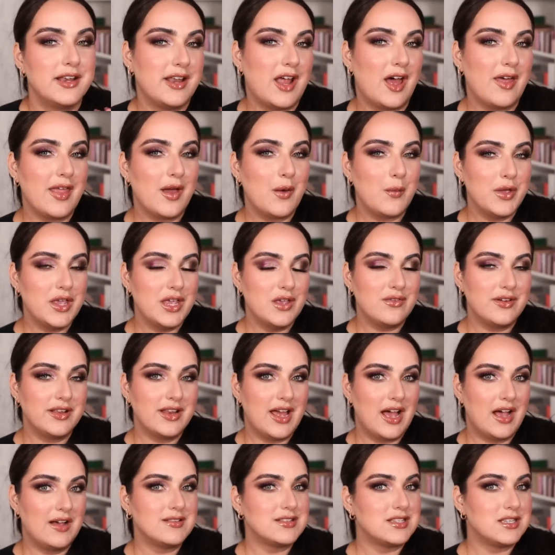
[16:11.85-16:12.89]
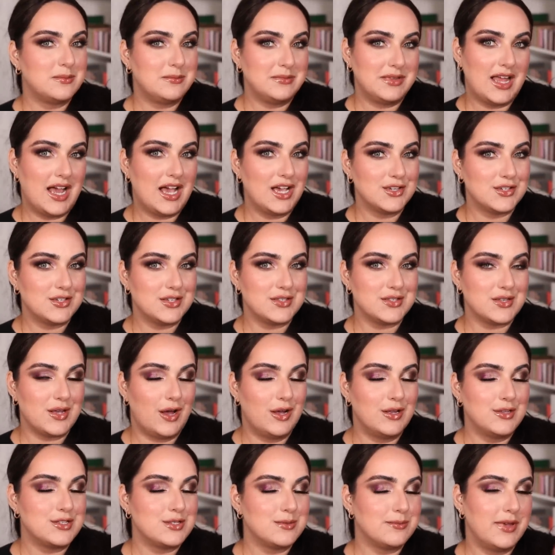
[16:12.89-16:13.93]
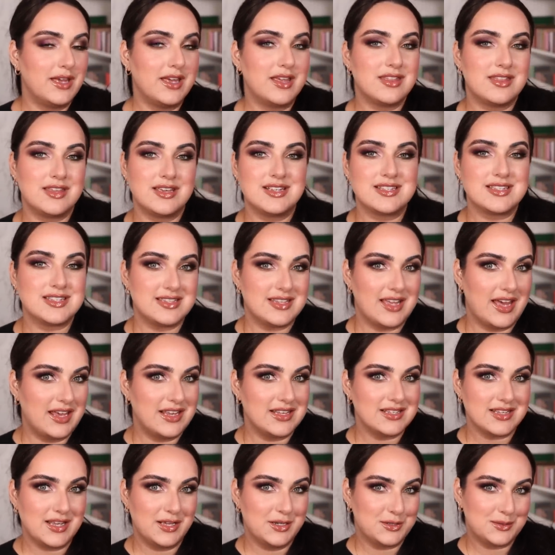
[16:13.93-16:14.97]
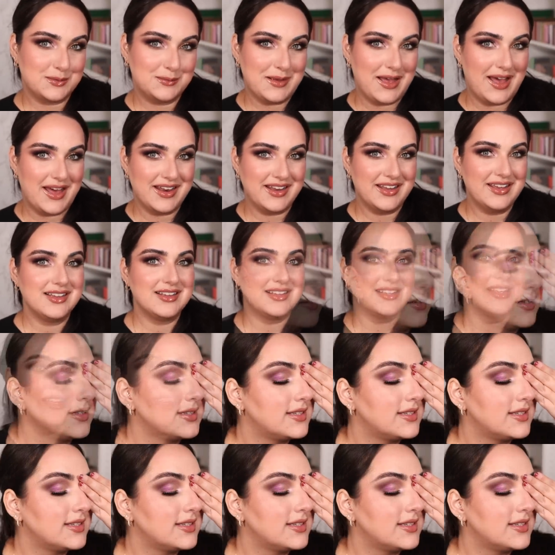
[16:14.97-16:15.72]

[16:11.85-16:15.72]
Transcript: Now that we even have some lashes on to make things nice and dramatic,